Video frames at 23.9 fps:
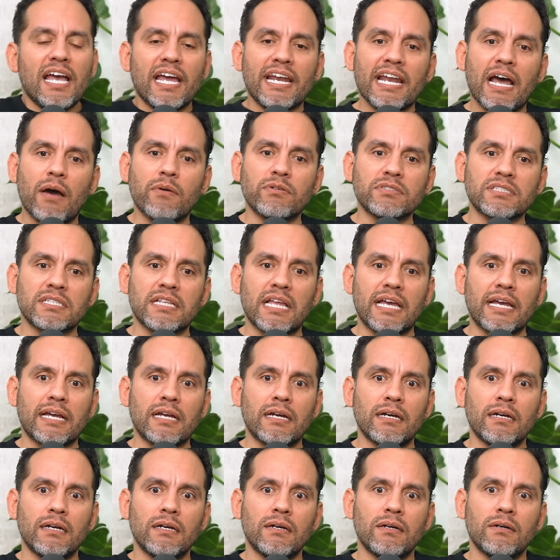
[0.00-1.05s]
And I was
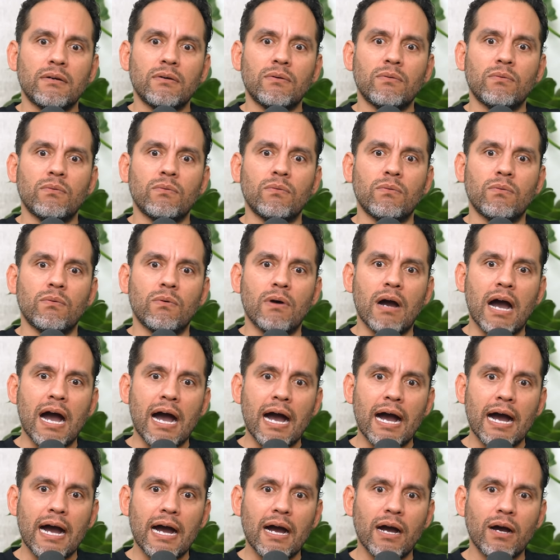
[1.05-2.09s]
like, Wow,
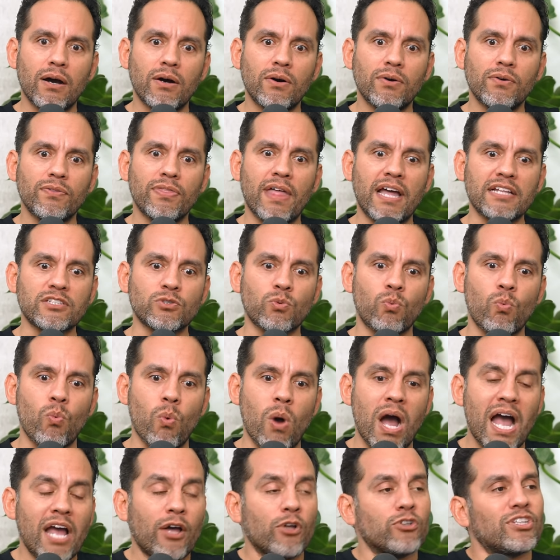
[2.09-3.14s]
that's
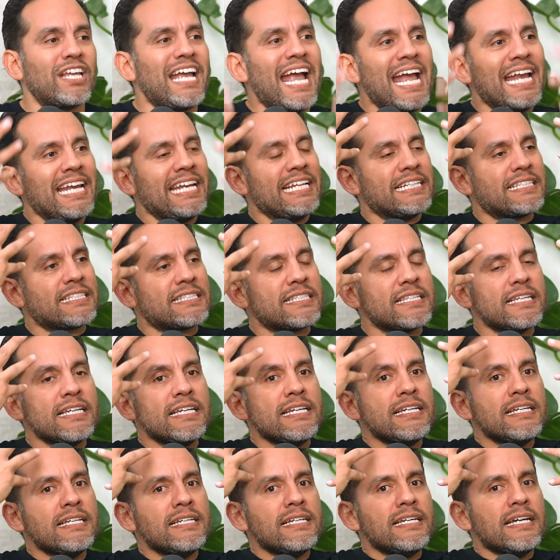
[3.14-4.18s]
wild. And it's,
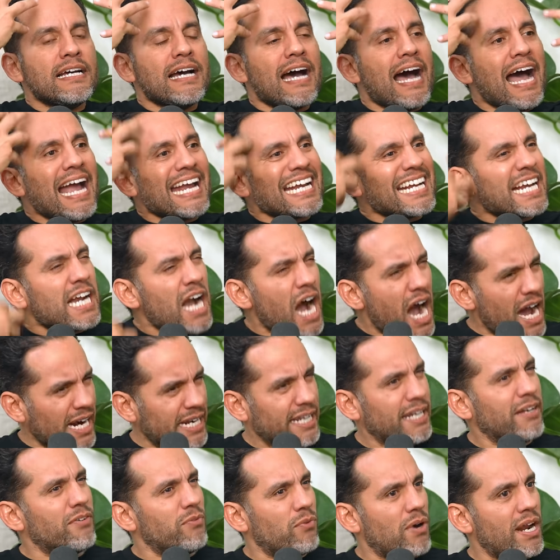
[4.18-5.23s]
I got
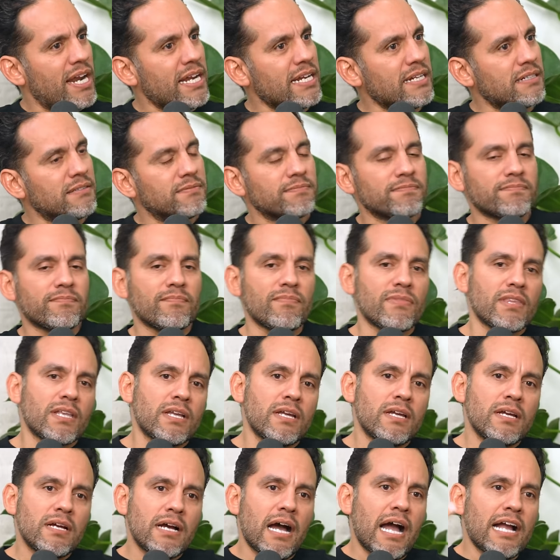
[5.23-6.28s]
it, right?
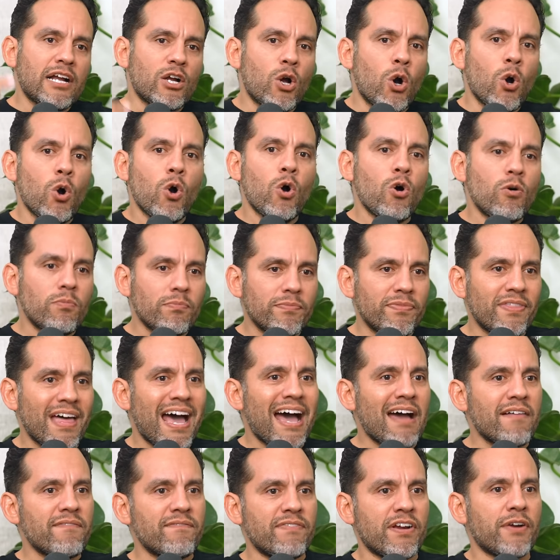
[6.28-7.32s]
I go home
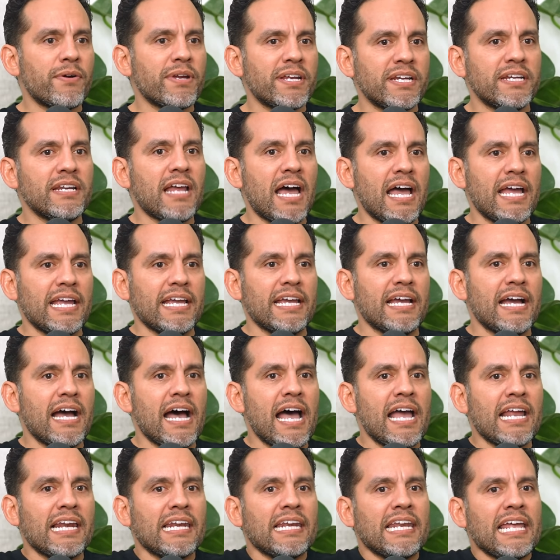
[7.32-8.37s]
that very night.
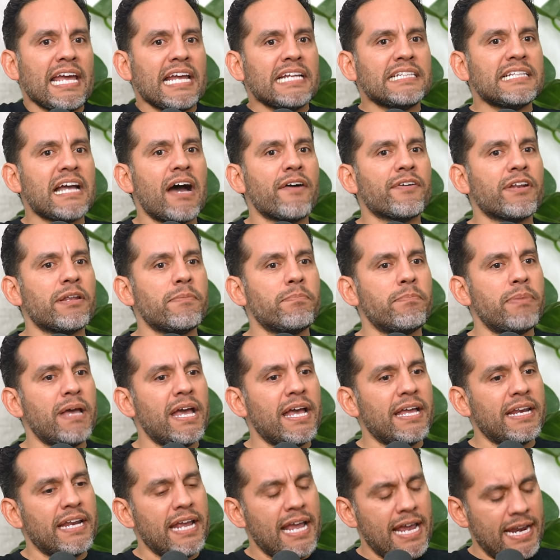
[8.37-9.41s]
I lay down in
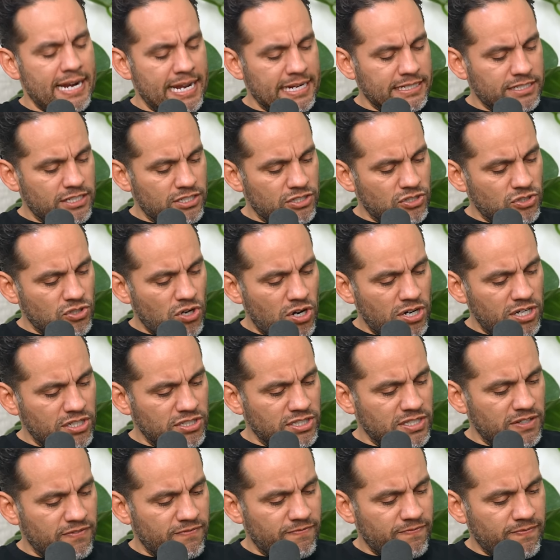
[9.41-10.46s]
bed and I just started
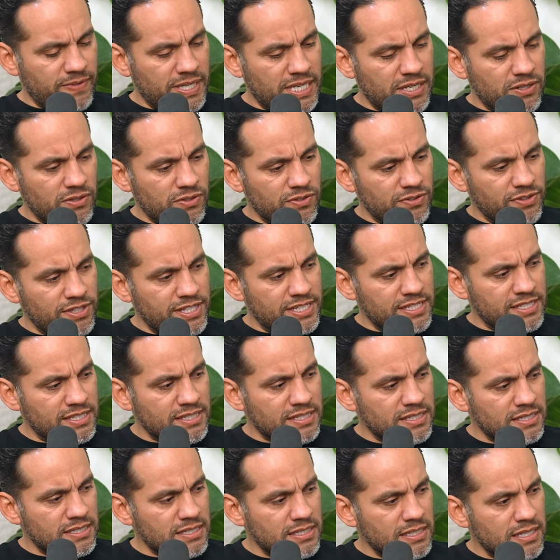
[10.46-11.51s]
to feel
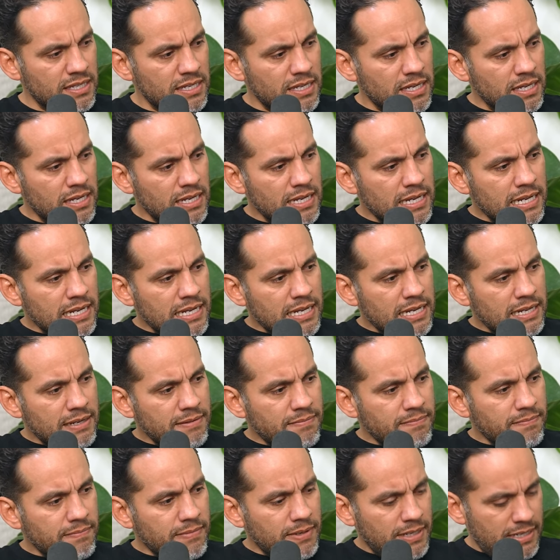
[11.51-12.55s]
this.
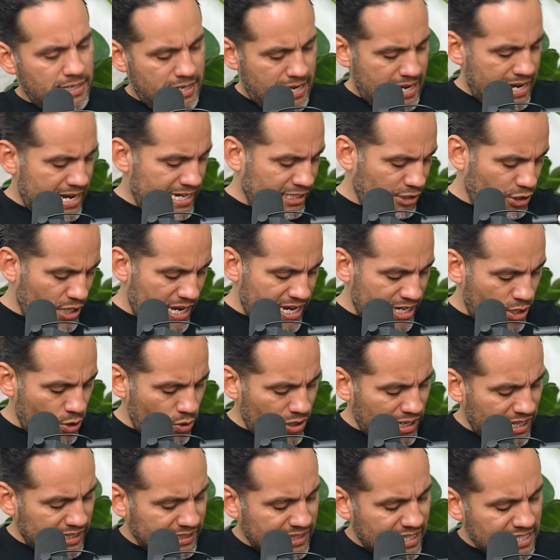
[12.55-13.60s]
And I, I go
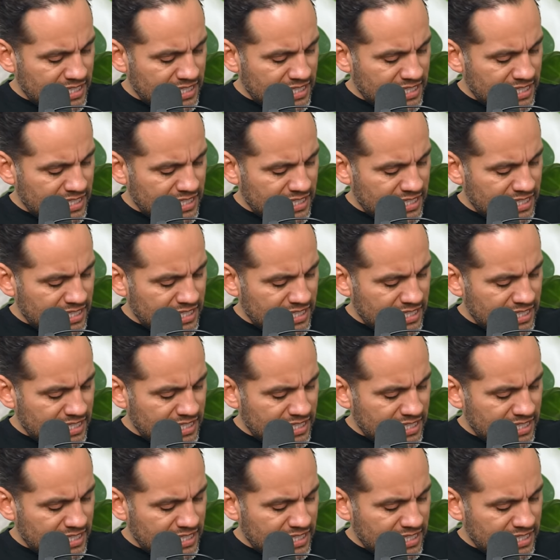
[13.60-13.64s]
like